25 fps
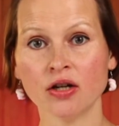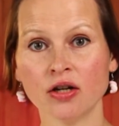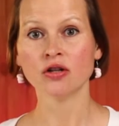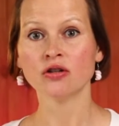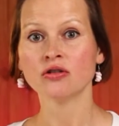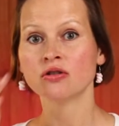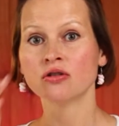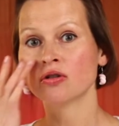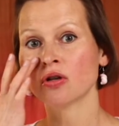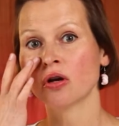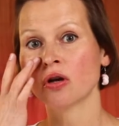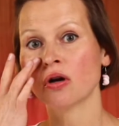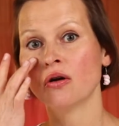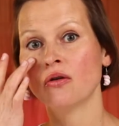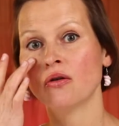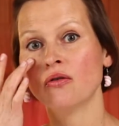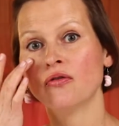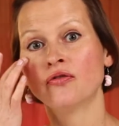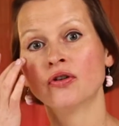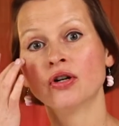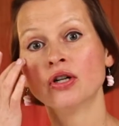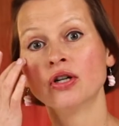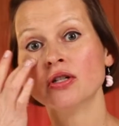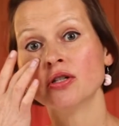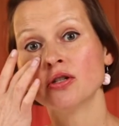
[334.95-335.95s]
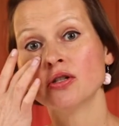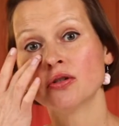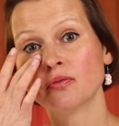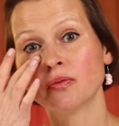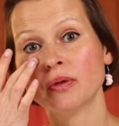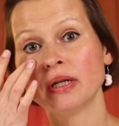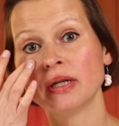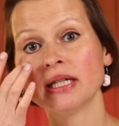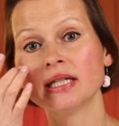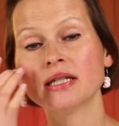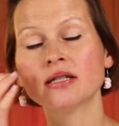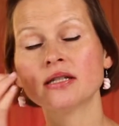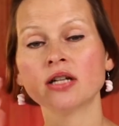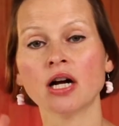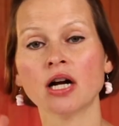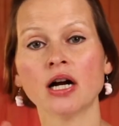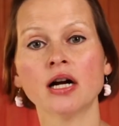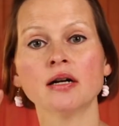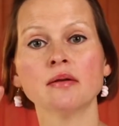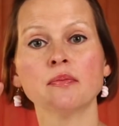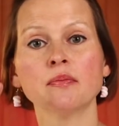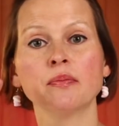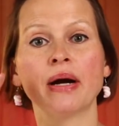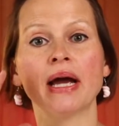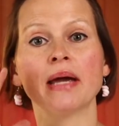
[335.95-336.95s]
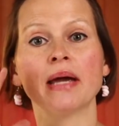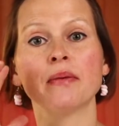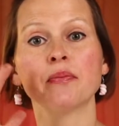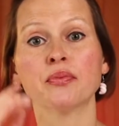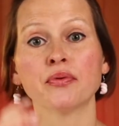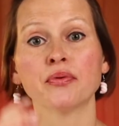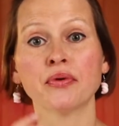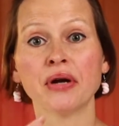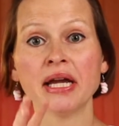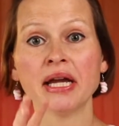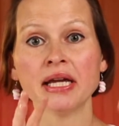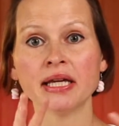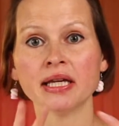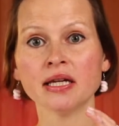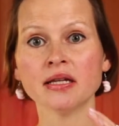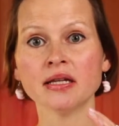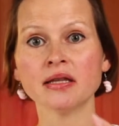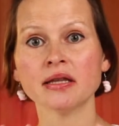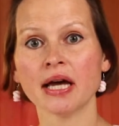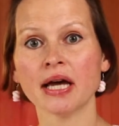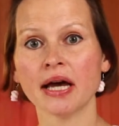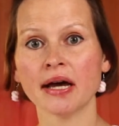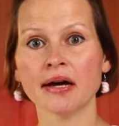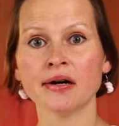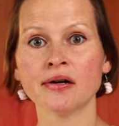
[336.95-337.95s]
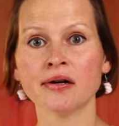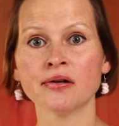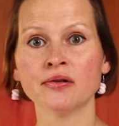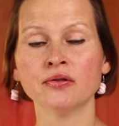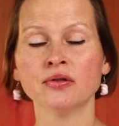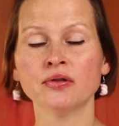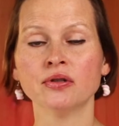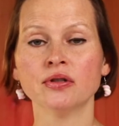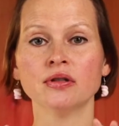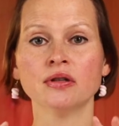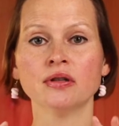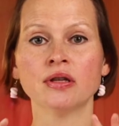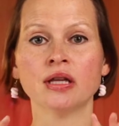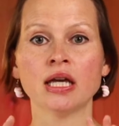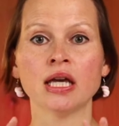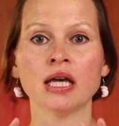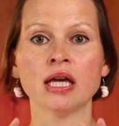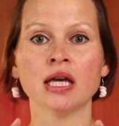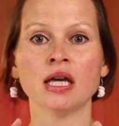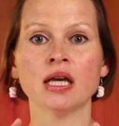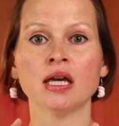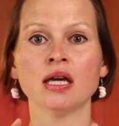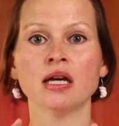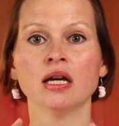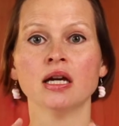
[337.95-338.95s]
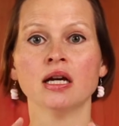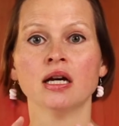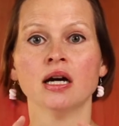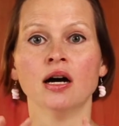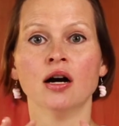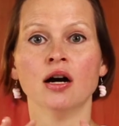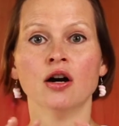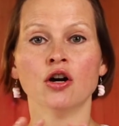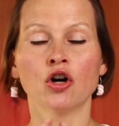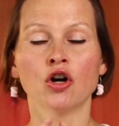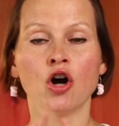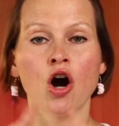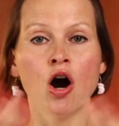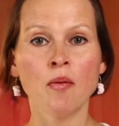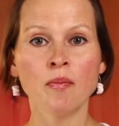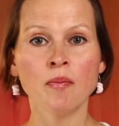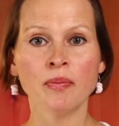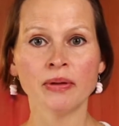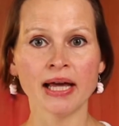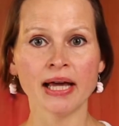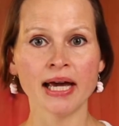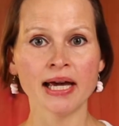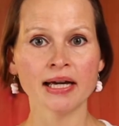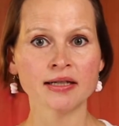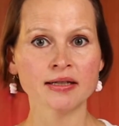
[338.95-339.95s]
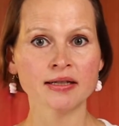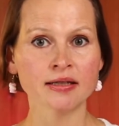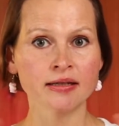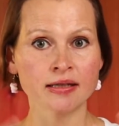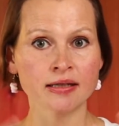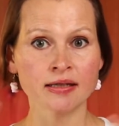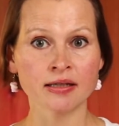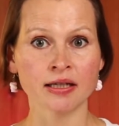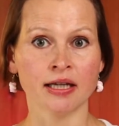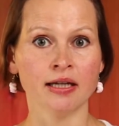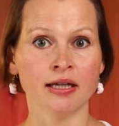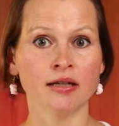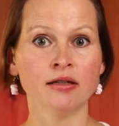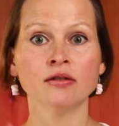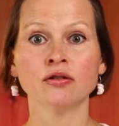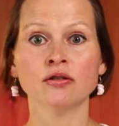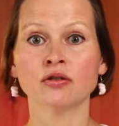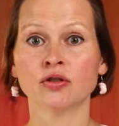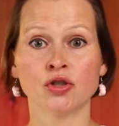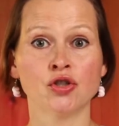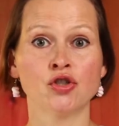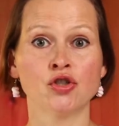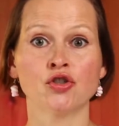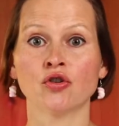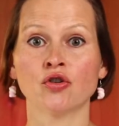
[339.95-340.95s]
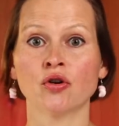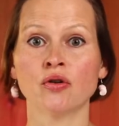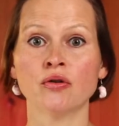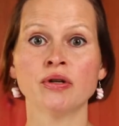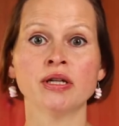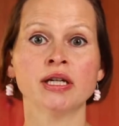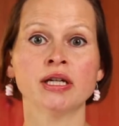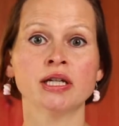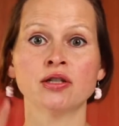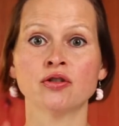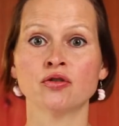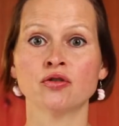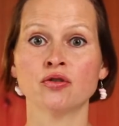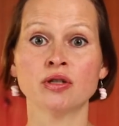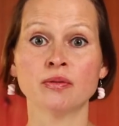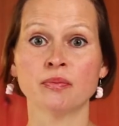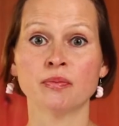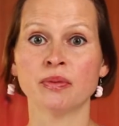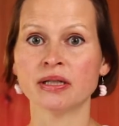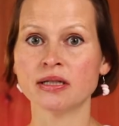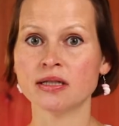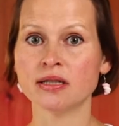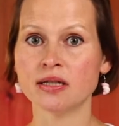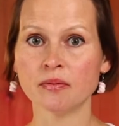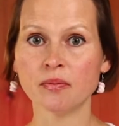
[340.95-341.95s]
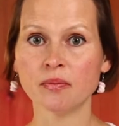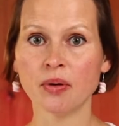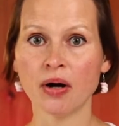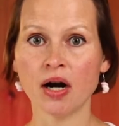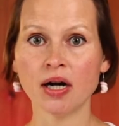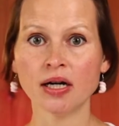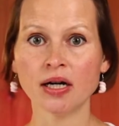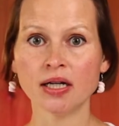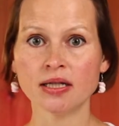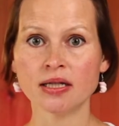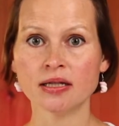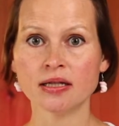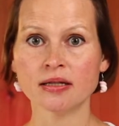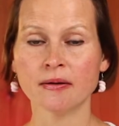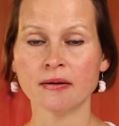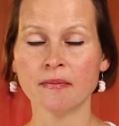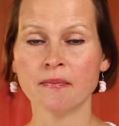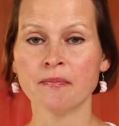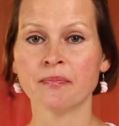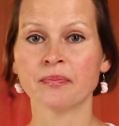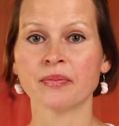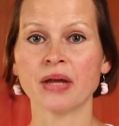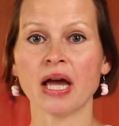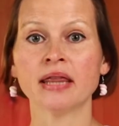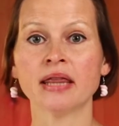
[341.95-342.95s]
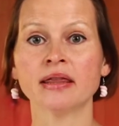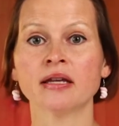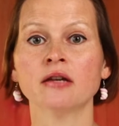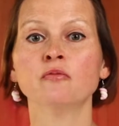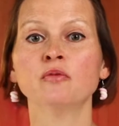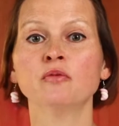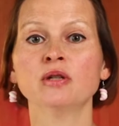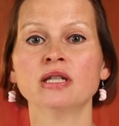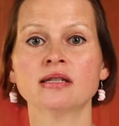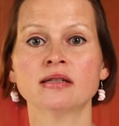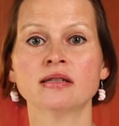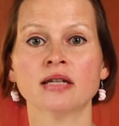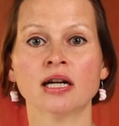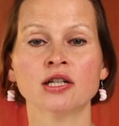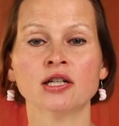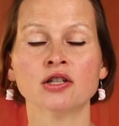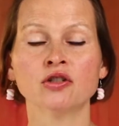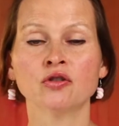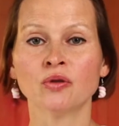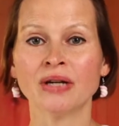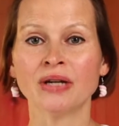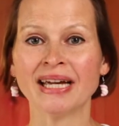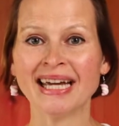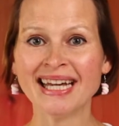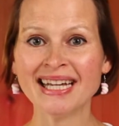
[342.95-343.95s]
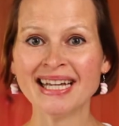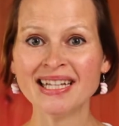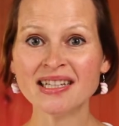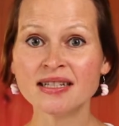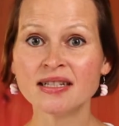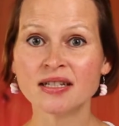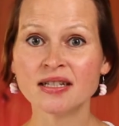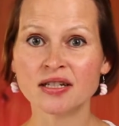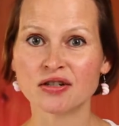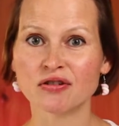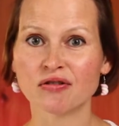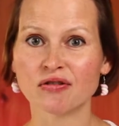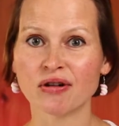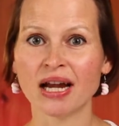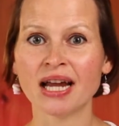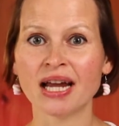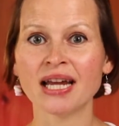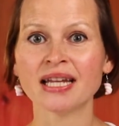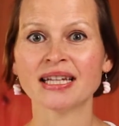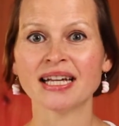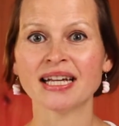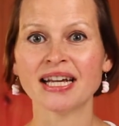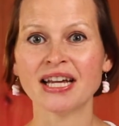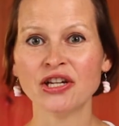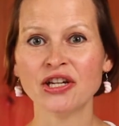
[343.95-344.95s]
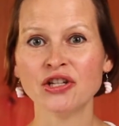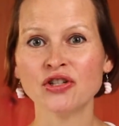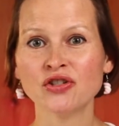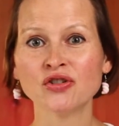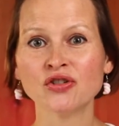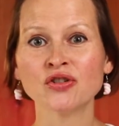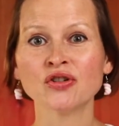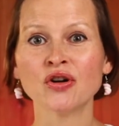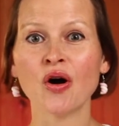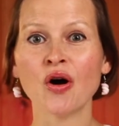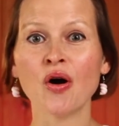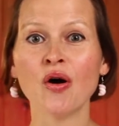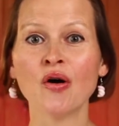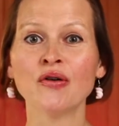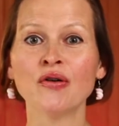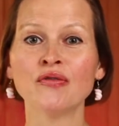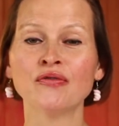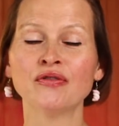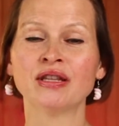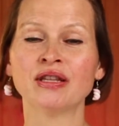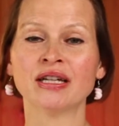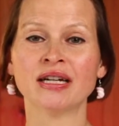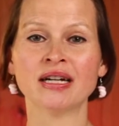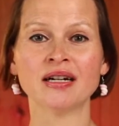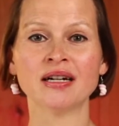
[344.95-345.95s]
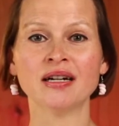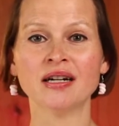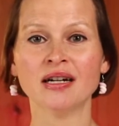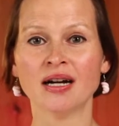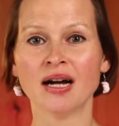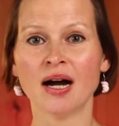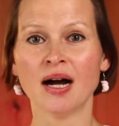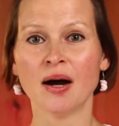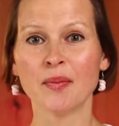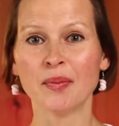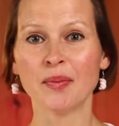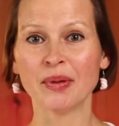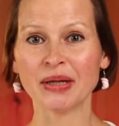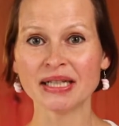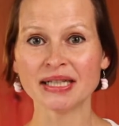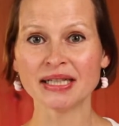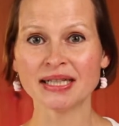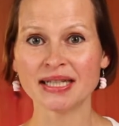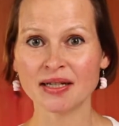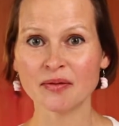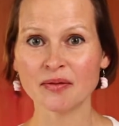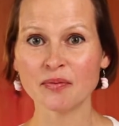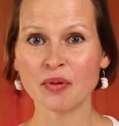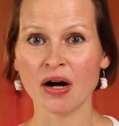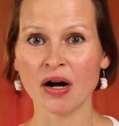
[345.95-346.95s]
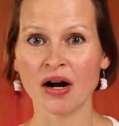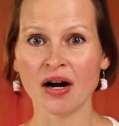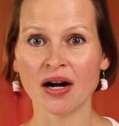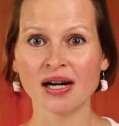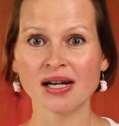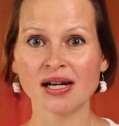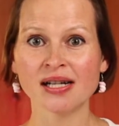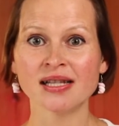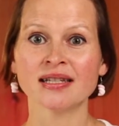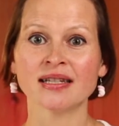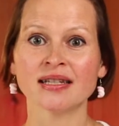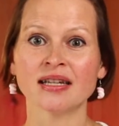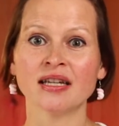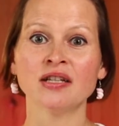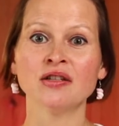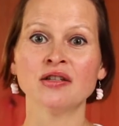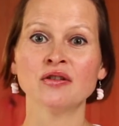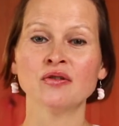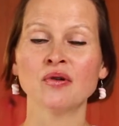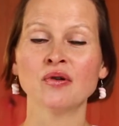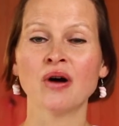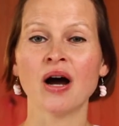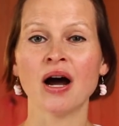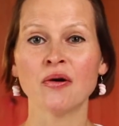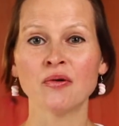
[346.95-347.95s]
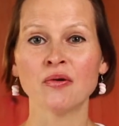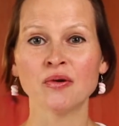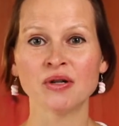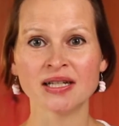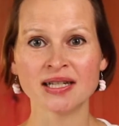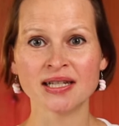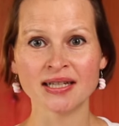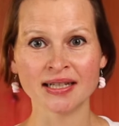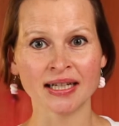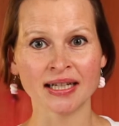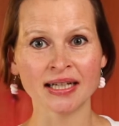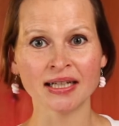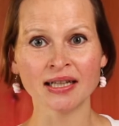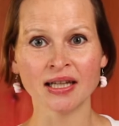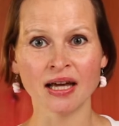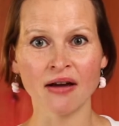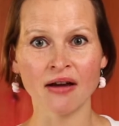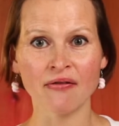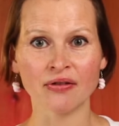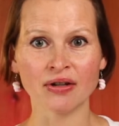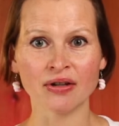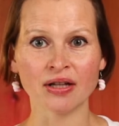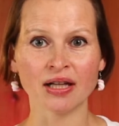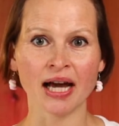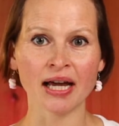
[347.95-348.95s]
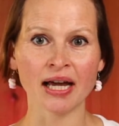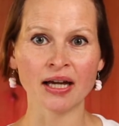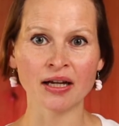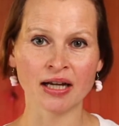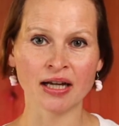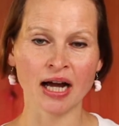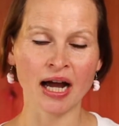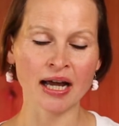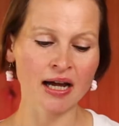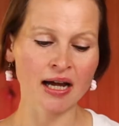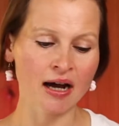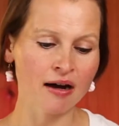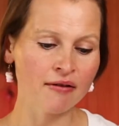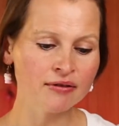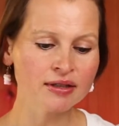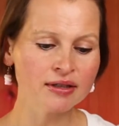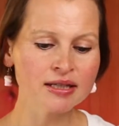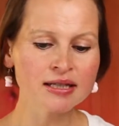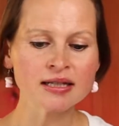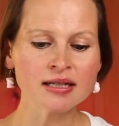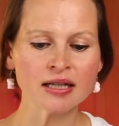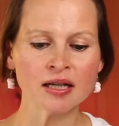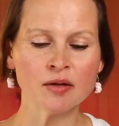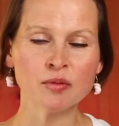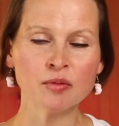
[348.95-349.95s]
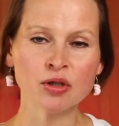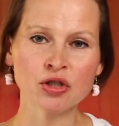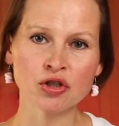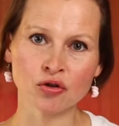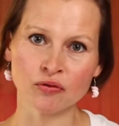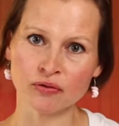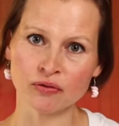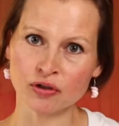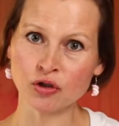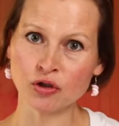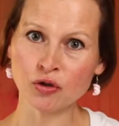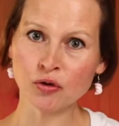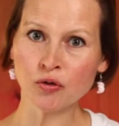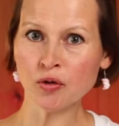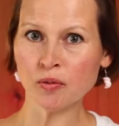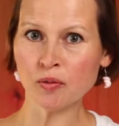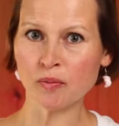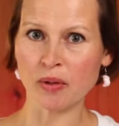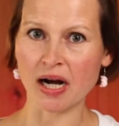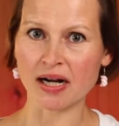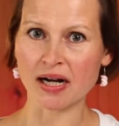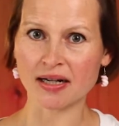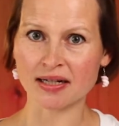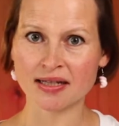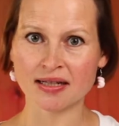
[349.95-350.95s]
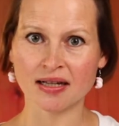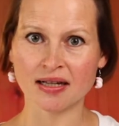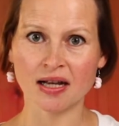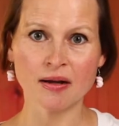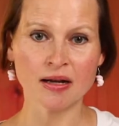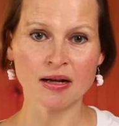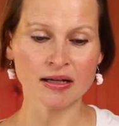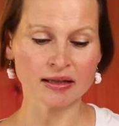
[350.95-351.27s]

So first we start by breaking down the complex skill or drawing into its building parts, and then we start to integrate each of the building parts into our skill level. I have this image of a toolbox.